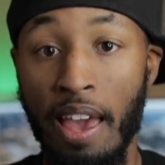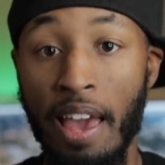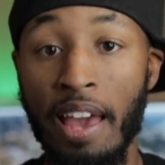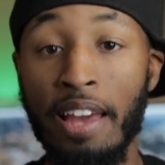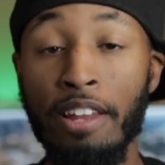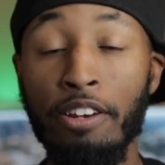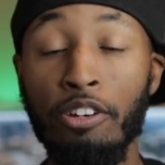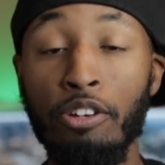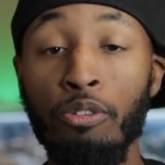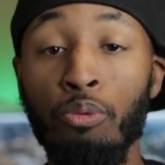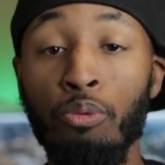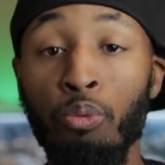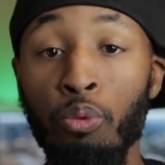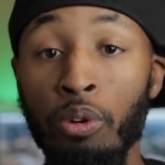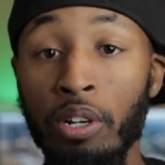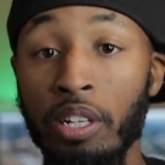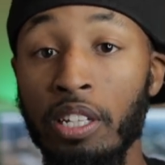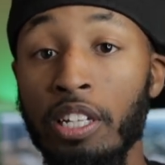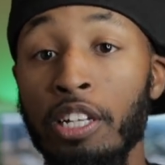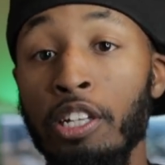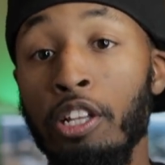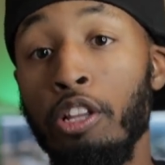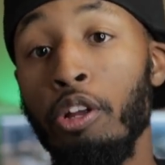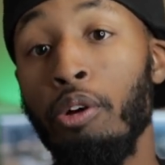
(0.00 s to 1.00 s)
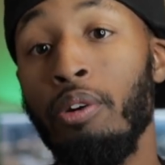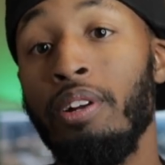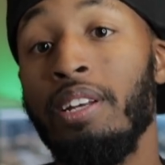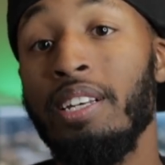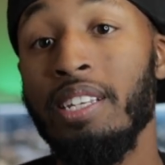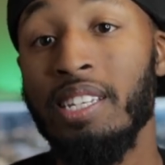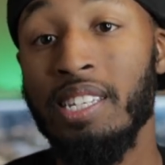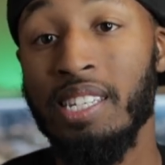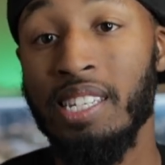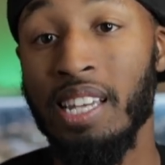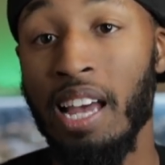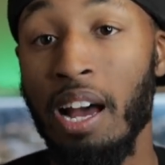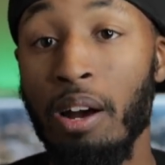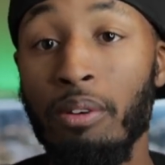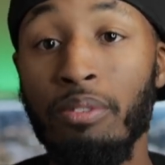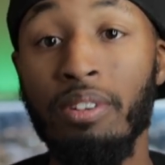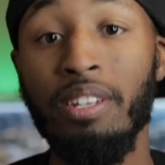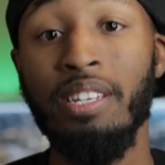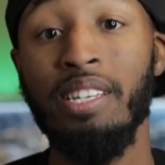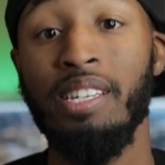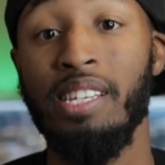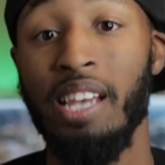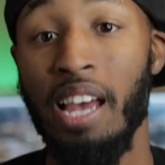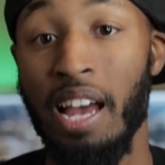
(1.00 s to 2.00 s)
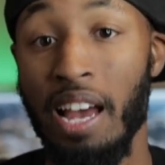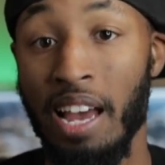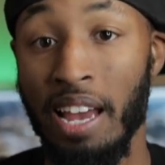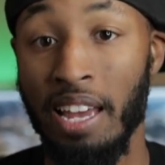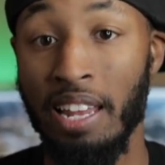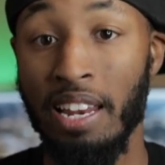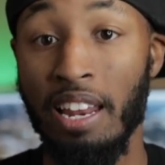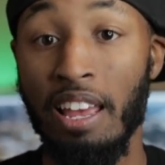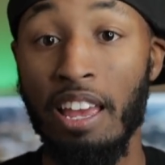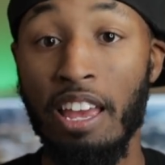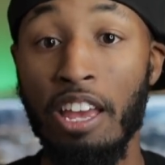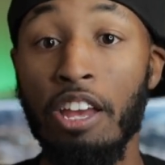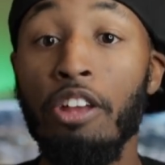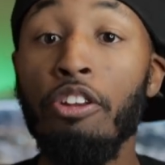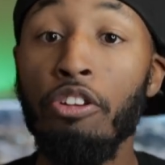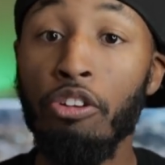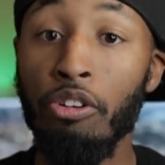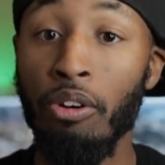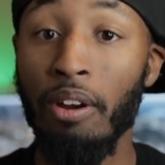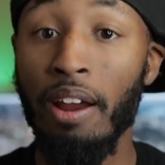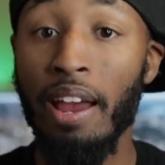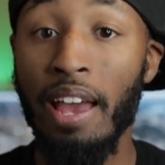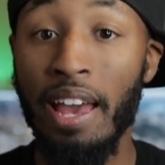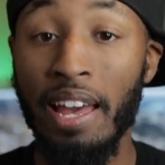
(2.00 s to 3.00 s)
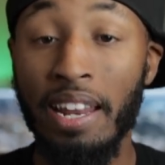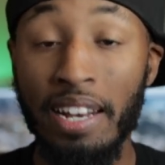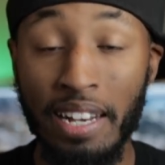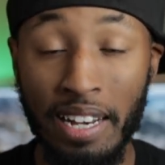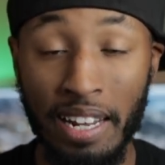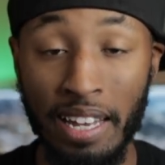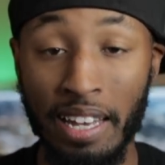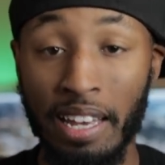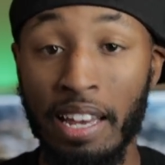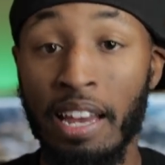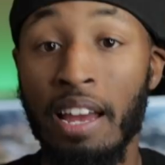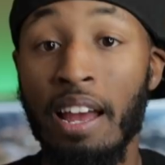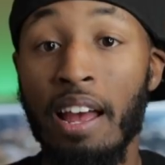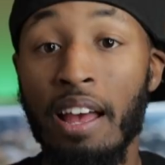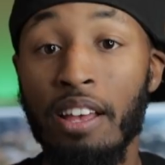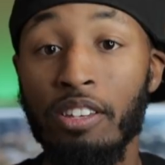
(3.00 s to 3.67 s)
and really learning sound design in your editing.